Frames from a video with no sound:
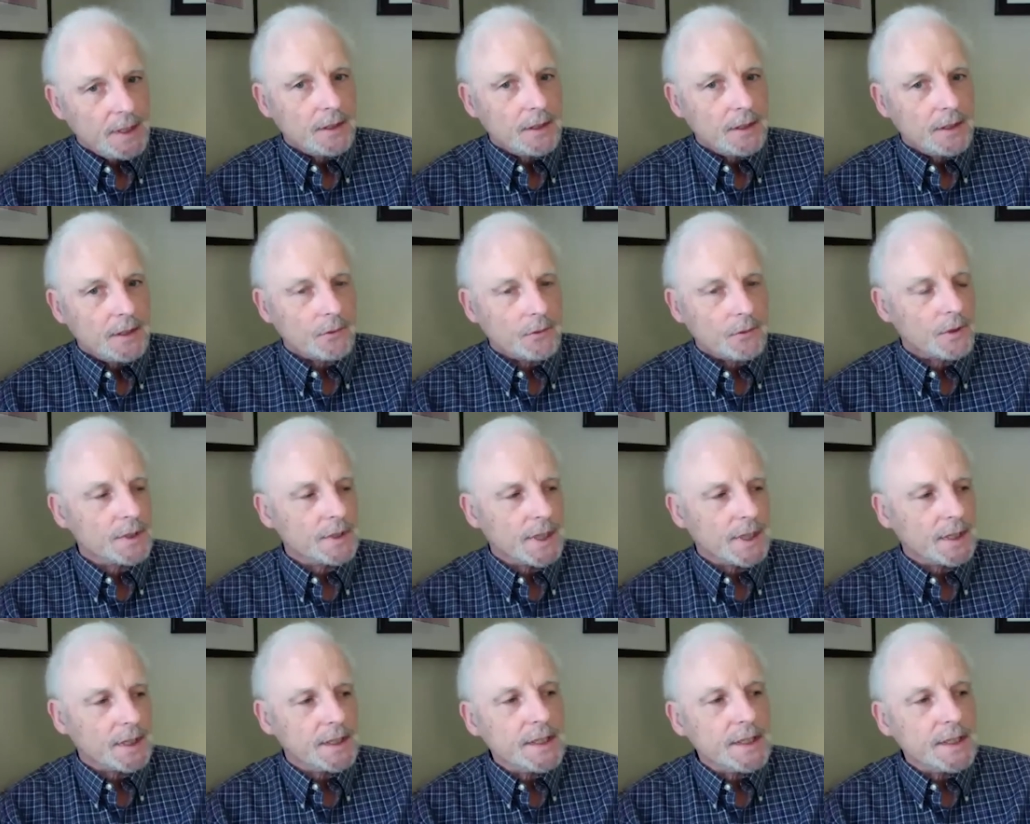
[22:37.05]
We're
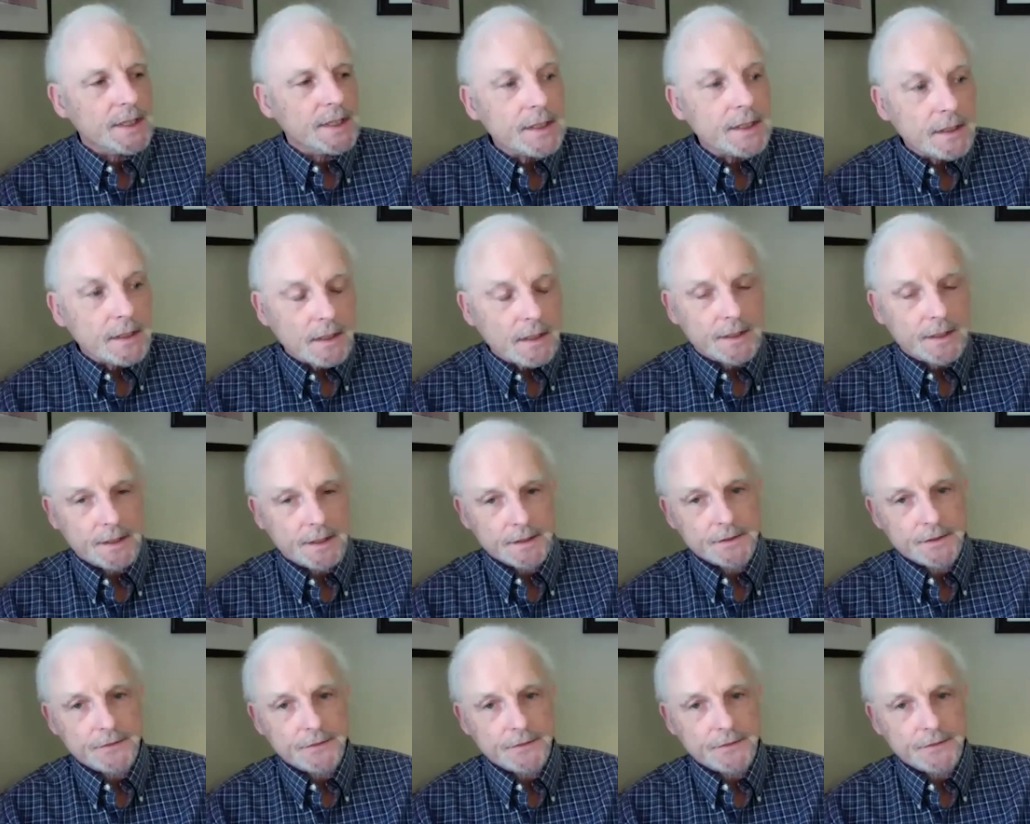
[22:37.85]
not nearly as
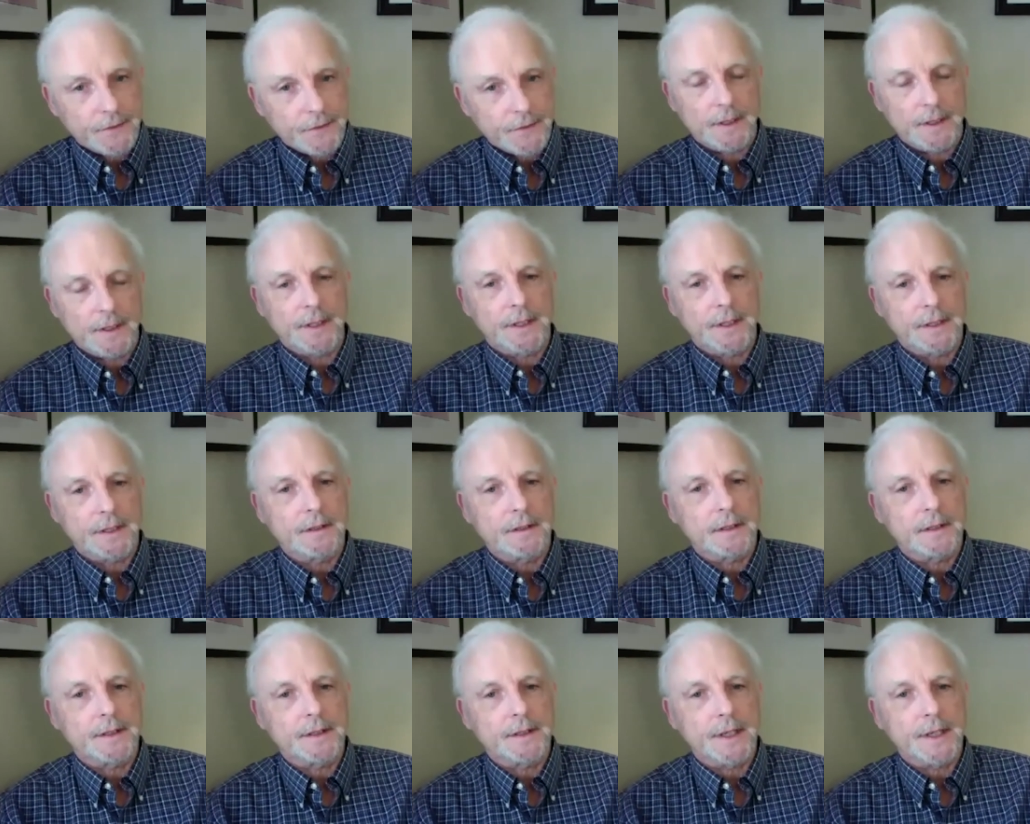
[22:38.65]
far ahead on
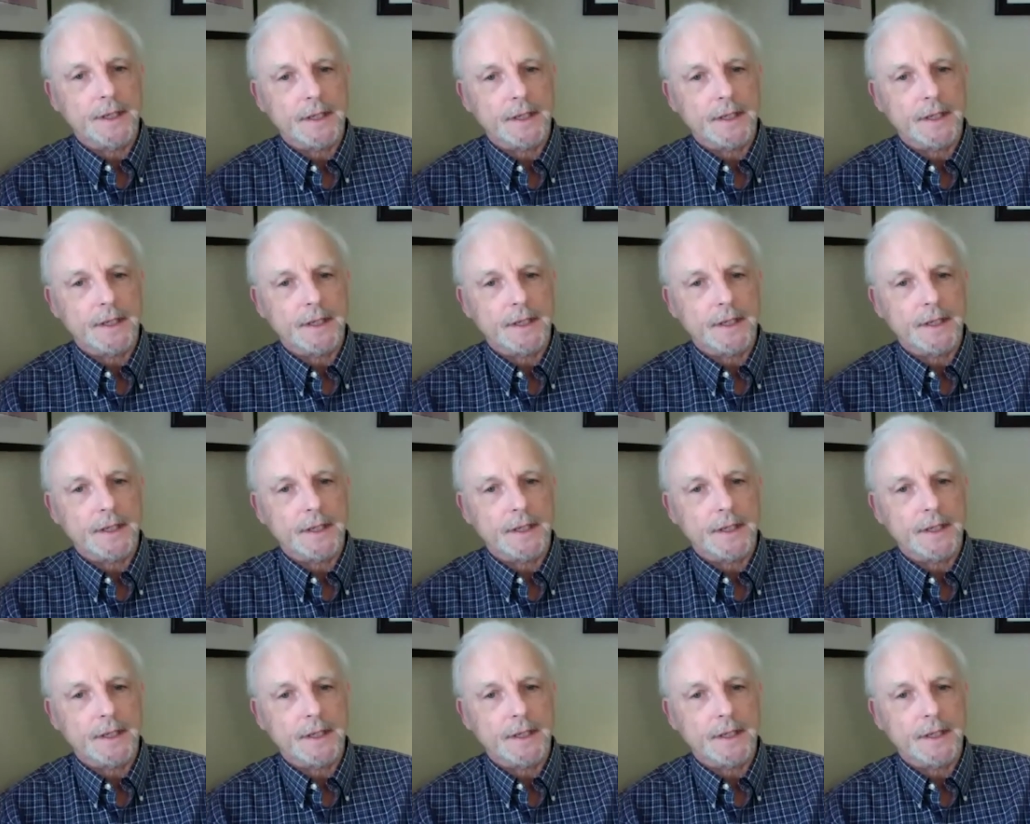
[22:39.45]
that